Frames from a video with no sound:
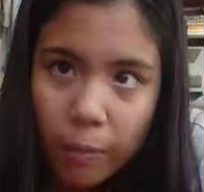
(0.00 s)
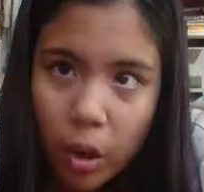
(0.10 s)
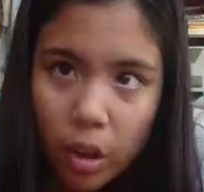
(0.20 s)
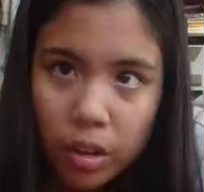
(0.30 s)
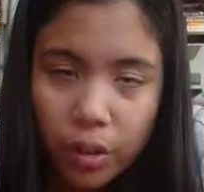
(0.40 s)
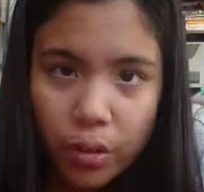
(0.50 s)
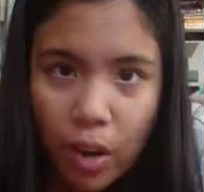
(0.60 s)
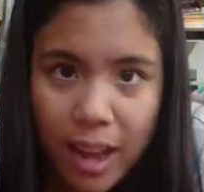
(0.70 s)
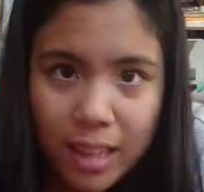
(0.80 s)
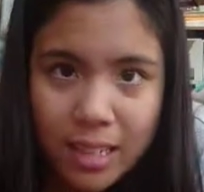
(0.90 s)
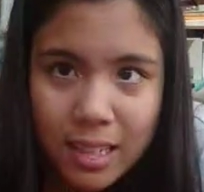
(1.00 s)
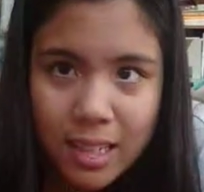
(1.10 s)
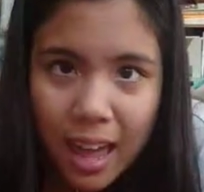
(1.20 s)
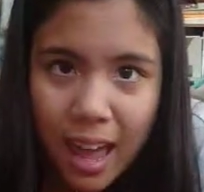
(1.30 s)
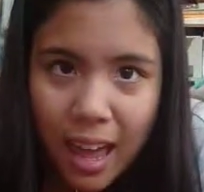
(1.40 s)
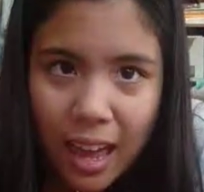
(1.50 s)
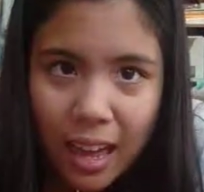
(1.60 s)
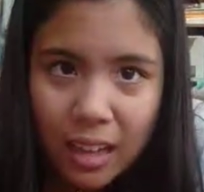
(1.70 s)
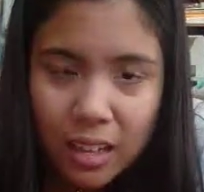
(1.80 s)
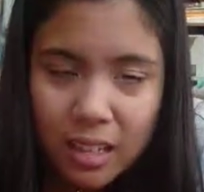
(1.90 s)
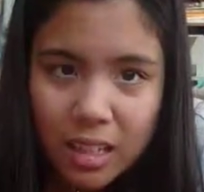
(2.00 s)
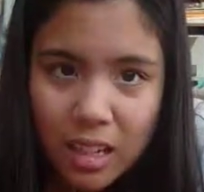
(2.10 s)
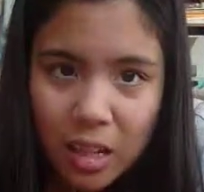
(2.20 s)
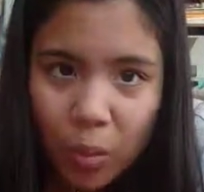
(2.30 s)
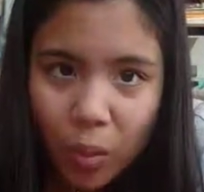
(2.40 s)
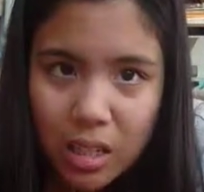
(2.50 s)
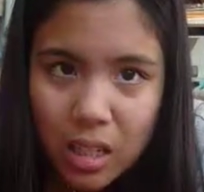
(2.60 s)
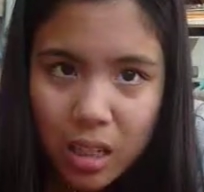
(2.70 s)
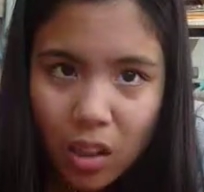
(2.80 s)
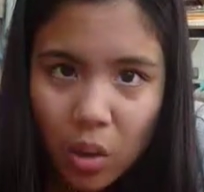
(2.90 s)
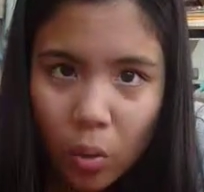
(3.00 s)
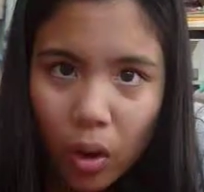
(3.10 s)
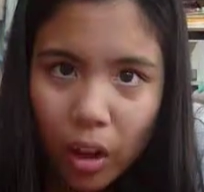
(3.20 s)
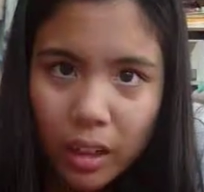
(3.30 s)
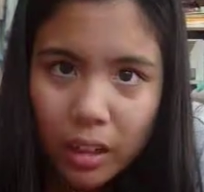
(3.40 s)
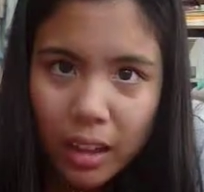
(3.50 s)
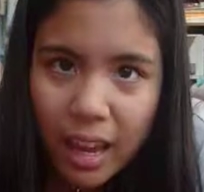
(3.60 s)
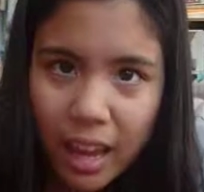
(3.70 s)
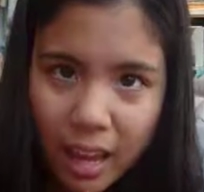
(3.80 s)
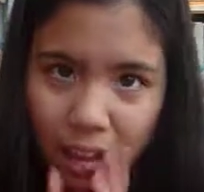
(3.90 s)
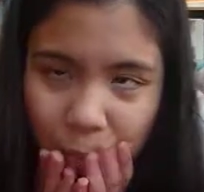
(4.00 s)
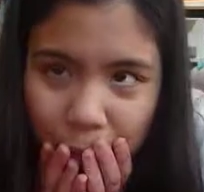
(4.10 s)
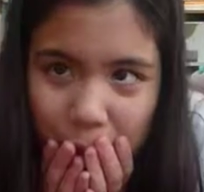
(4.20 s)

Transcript: all your friends and see what's gonna go on and